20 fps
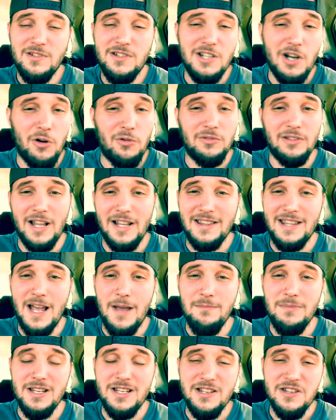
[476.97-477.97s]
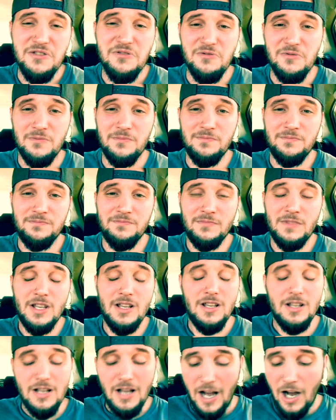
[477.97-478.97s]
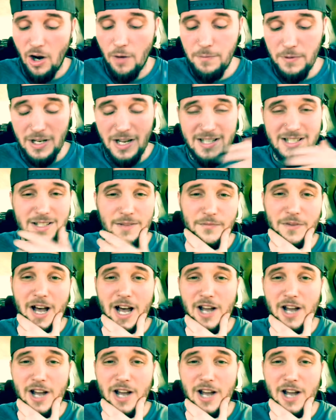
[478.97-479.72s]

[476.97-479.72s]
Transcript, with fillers: Don't let that be you. I hope you got some